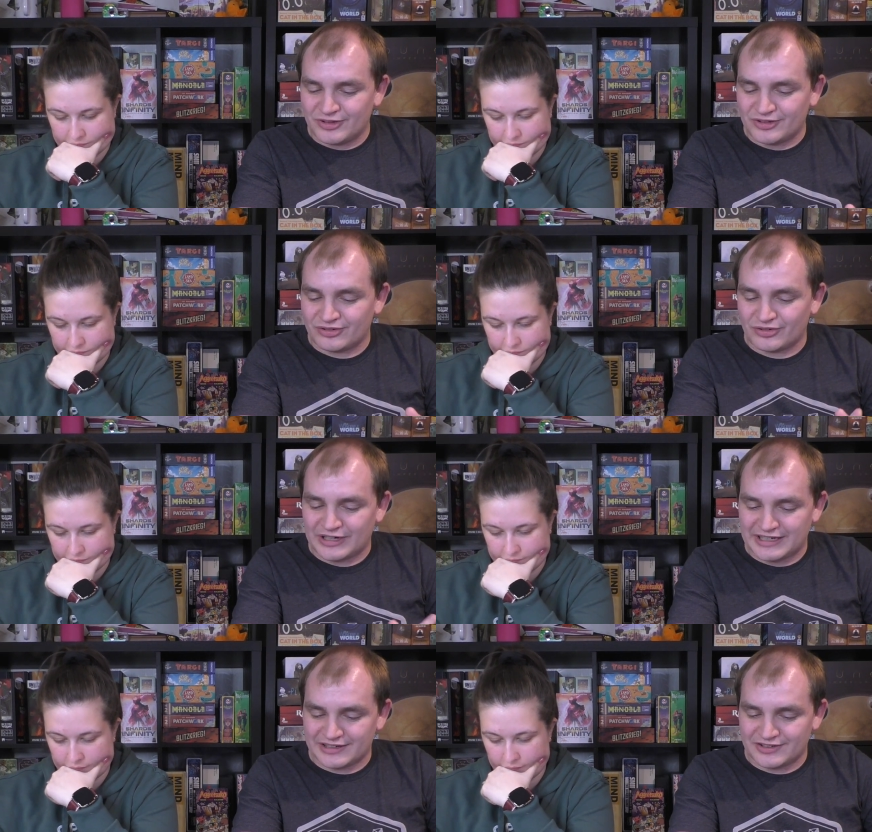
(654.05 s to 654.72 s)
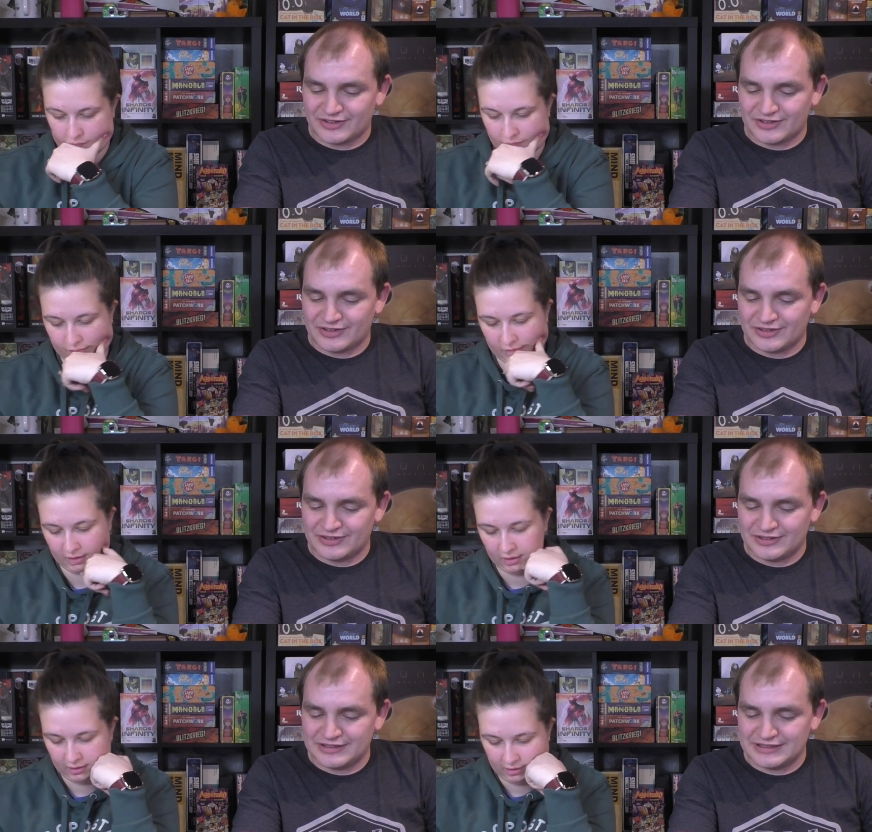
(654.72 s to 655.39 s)
Speaker 1: more tracks
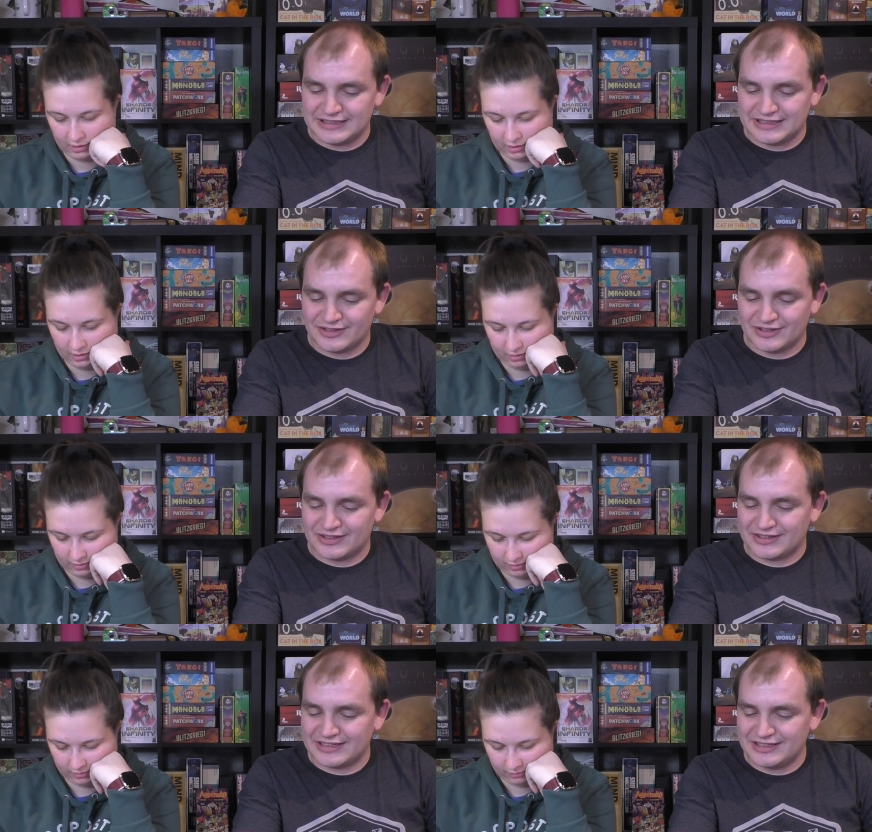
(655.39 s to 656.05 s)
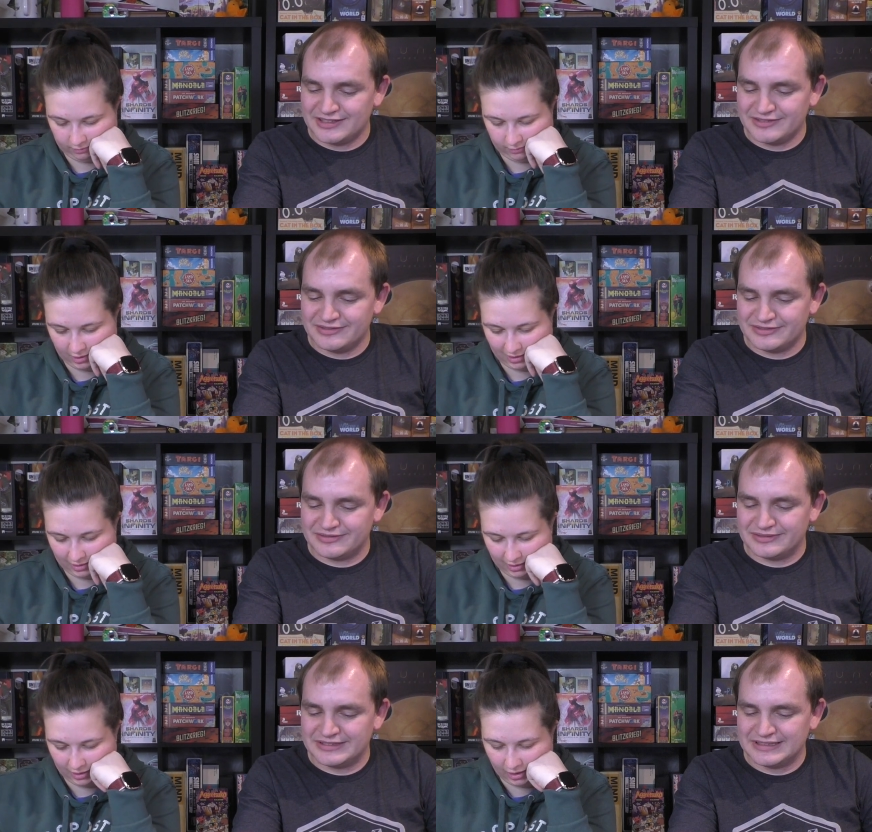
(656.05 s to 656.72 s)
so it's kind of
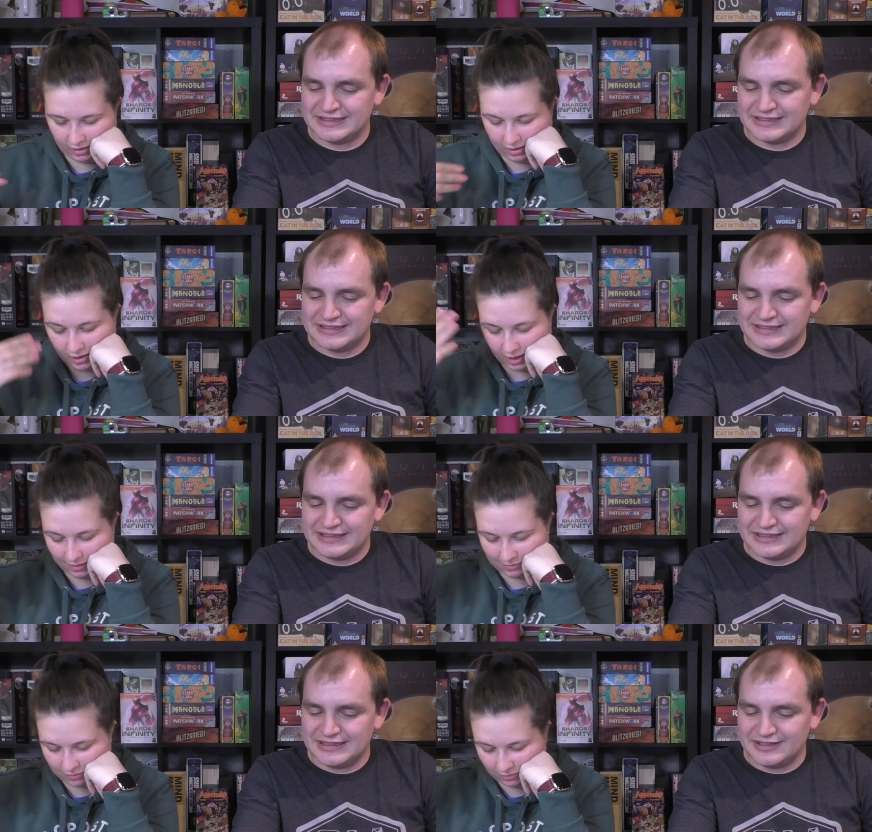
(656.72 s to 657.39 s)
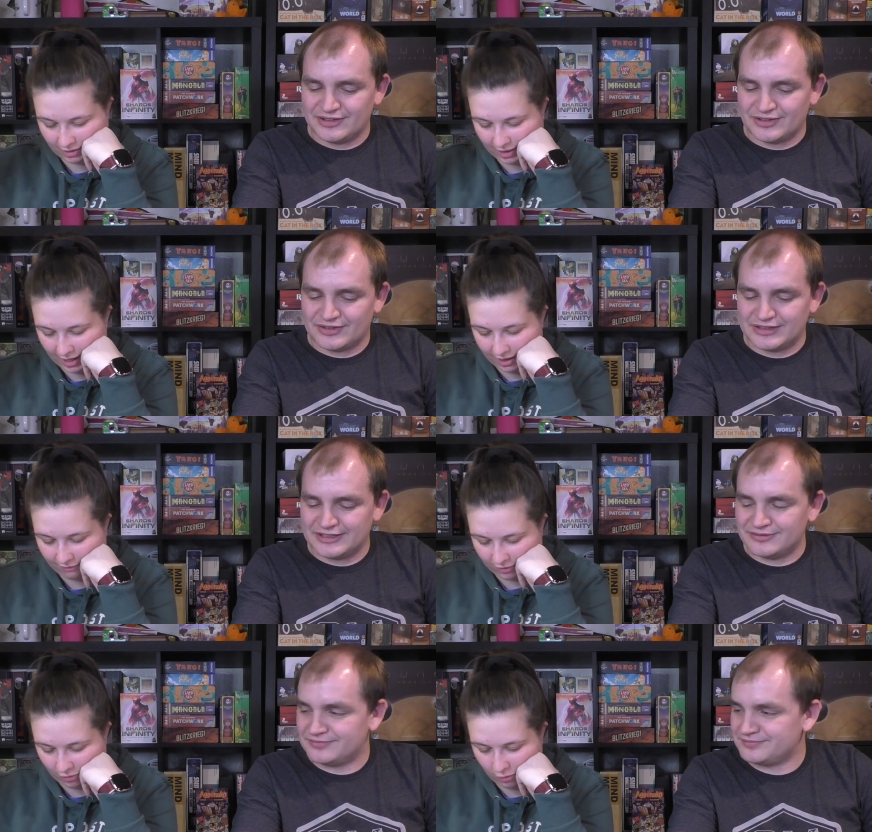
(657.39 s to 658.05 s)
yeah, like
Speaker 2: none of the games really
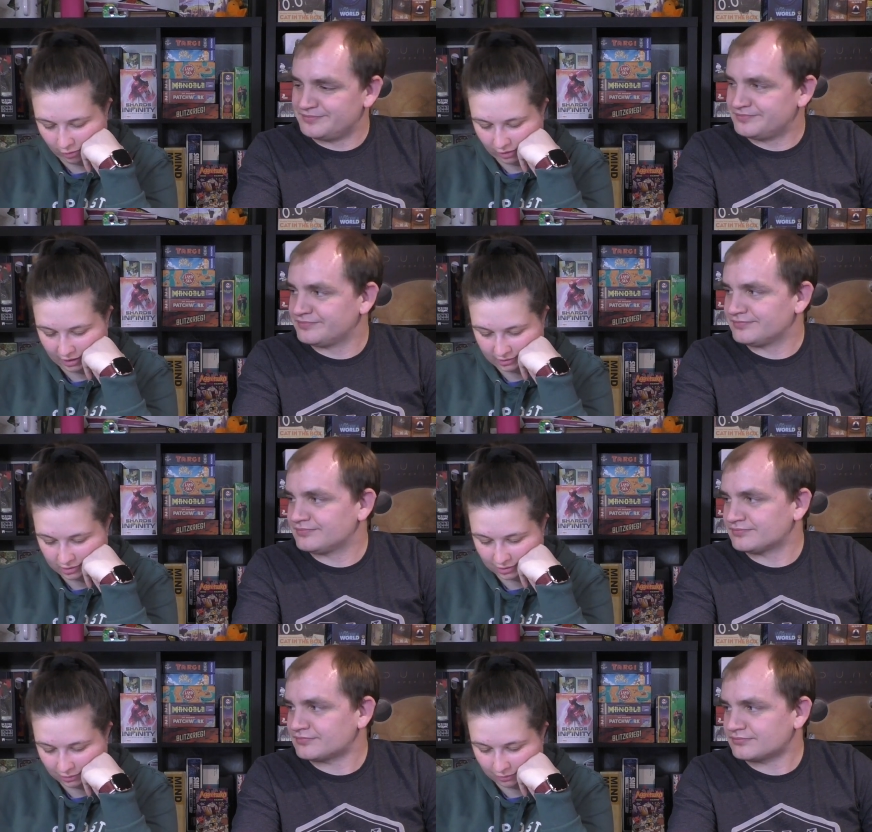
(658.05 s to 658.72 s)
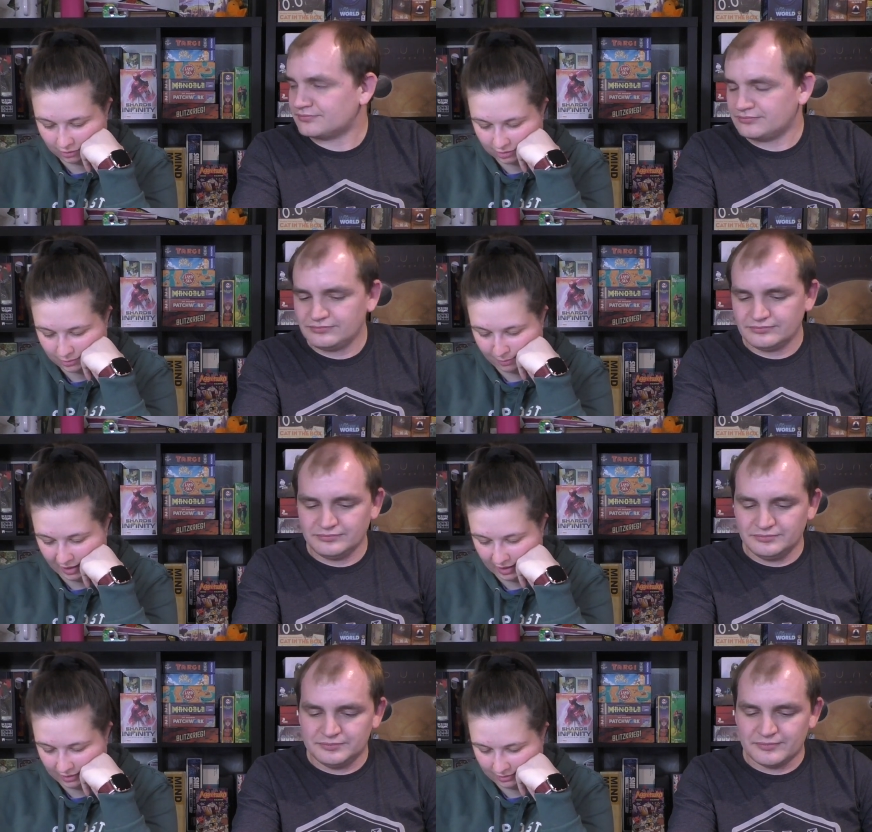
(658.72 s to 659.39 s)
have a whole lot to do with
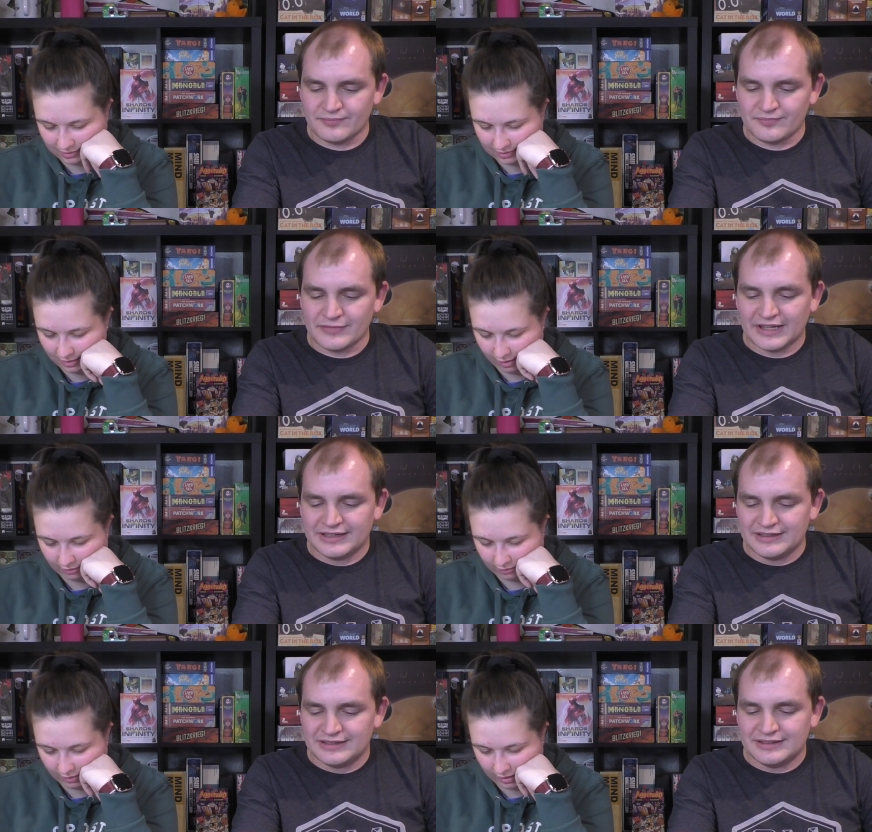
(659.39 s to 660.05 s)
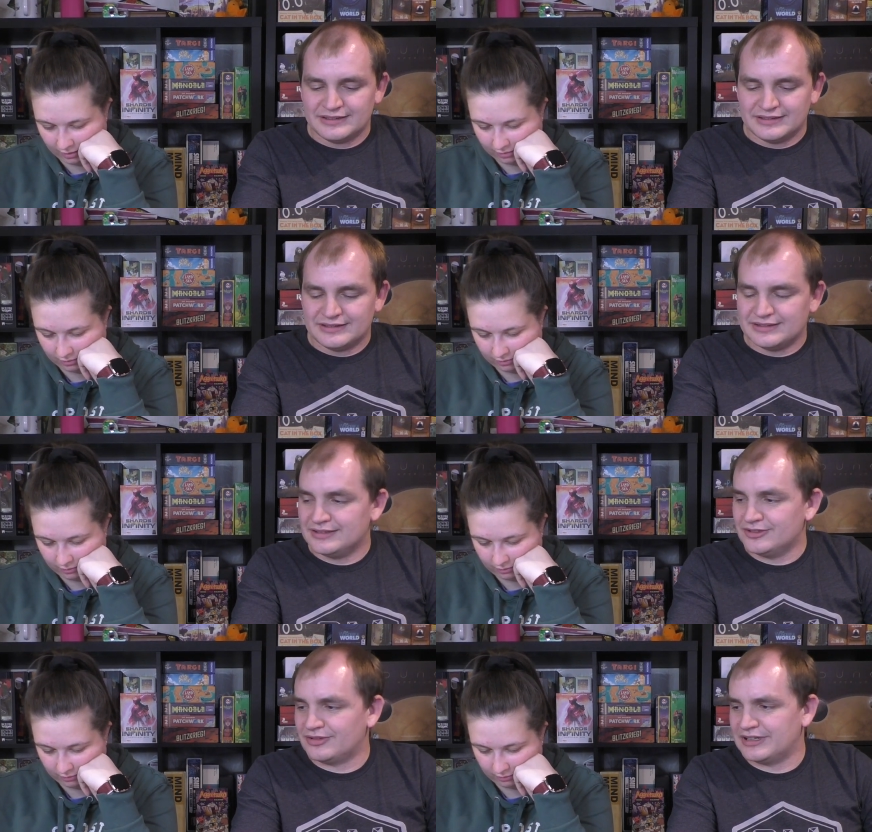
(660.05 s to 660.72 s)
space other than
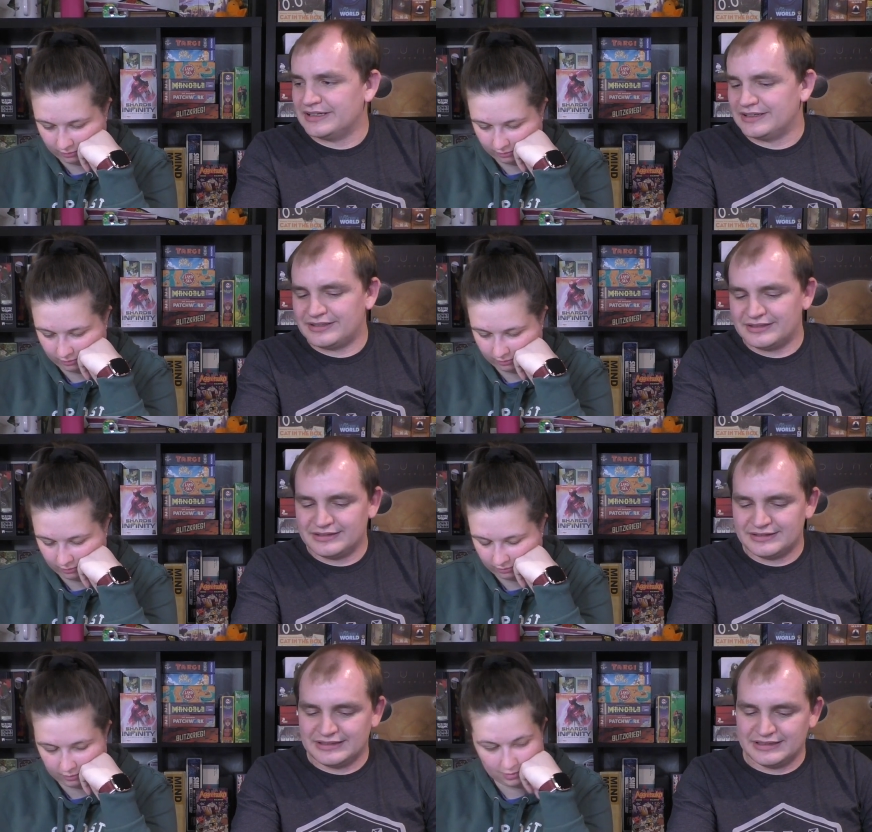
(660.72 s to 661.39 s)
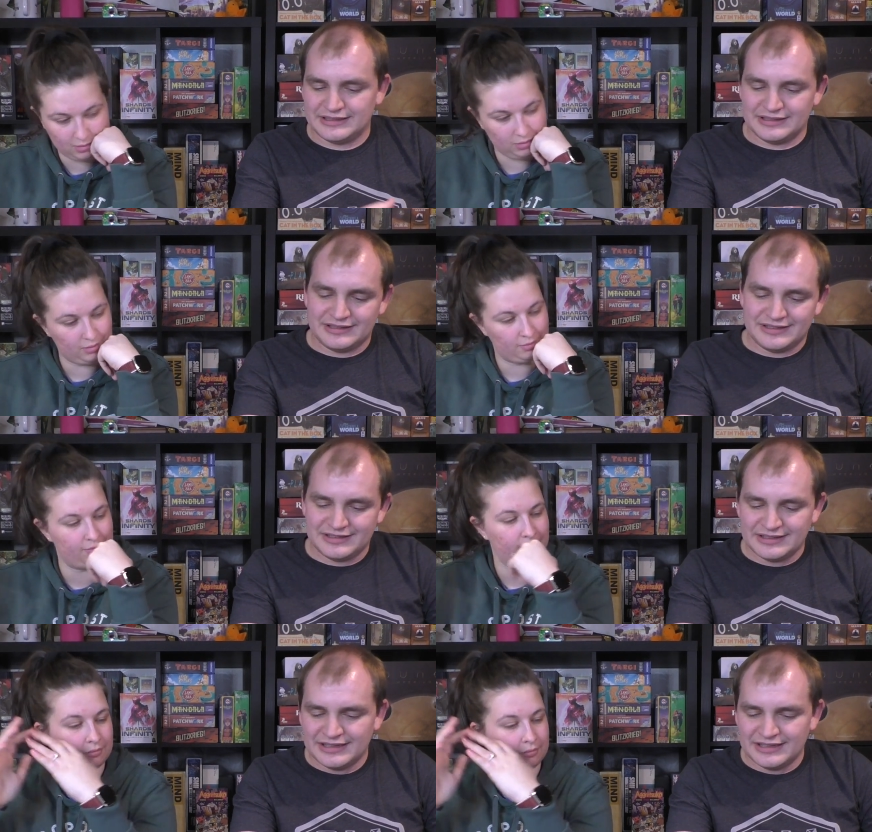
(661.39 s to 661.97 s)
Speaker 1: right. And